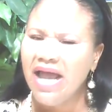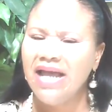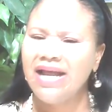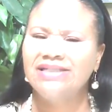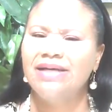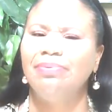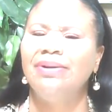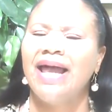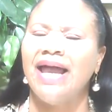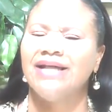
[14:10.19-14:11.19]
He
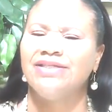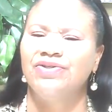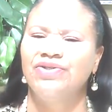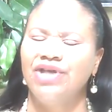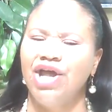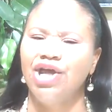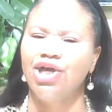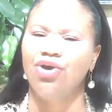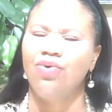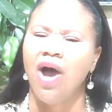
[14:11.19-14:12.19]
doesn't plan to
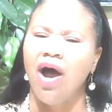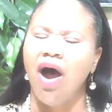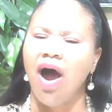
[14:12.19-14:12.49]
see you